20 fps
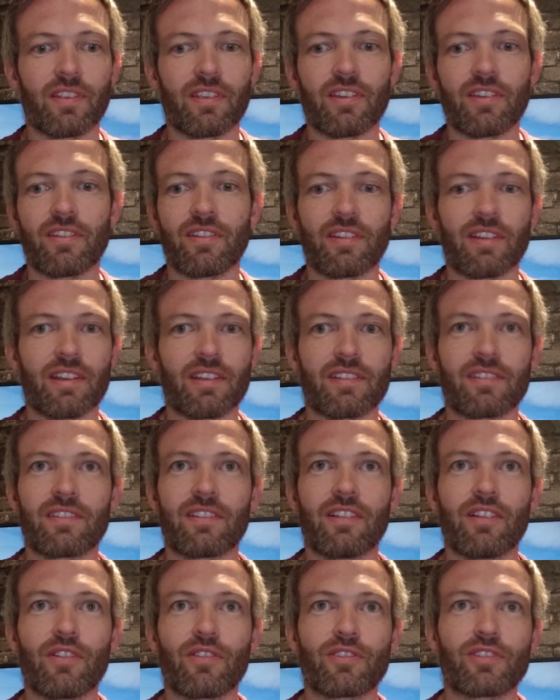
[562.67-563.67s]
It
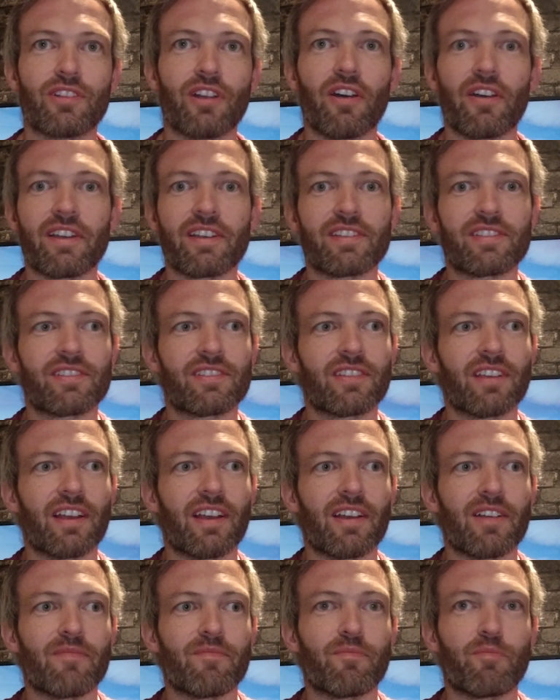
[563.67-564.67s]
looks nice,
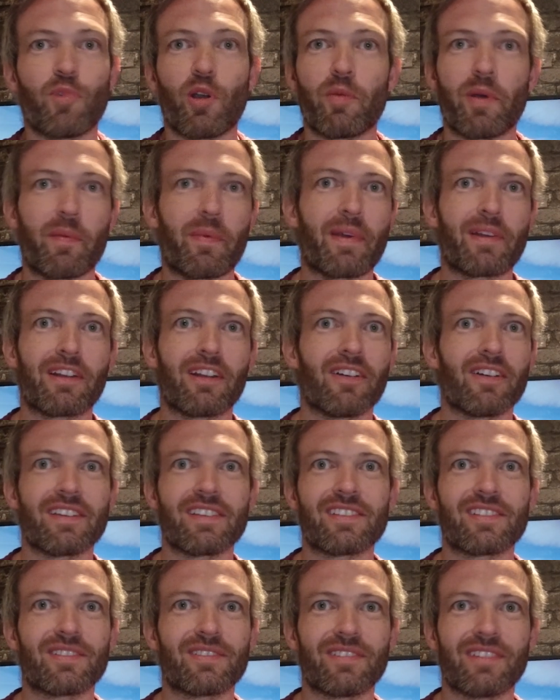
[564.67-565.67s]
pop-up
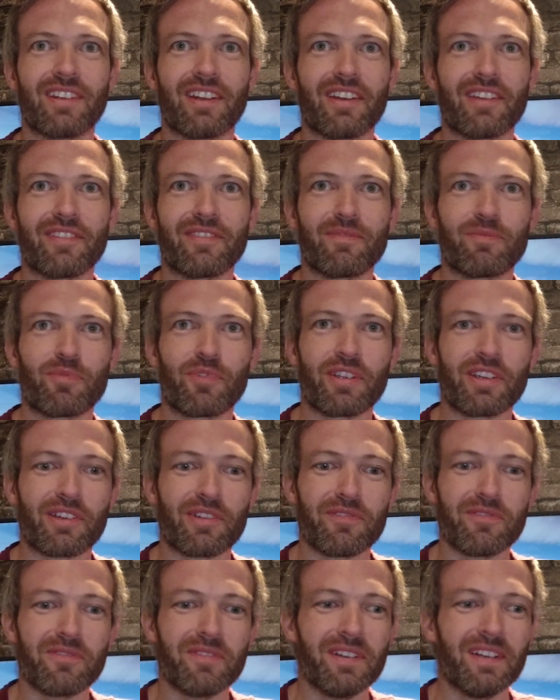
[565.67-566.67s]
headlights, pretty
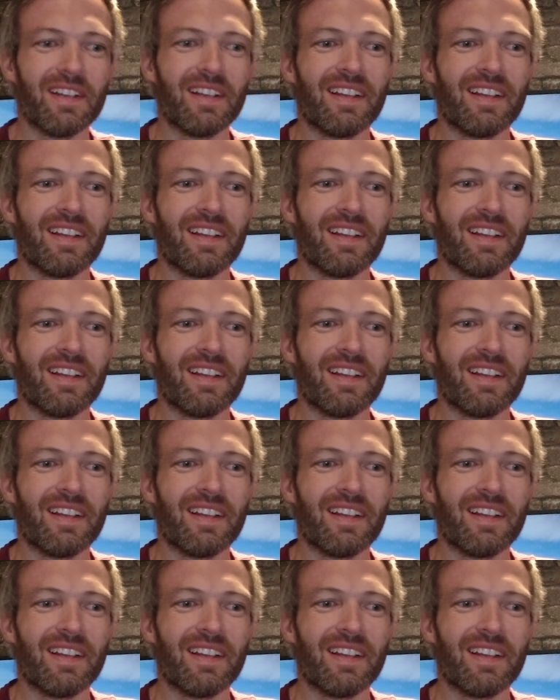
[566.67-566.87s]
cool.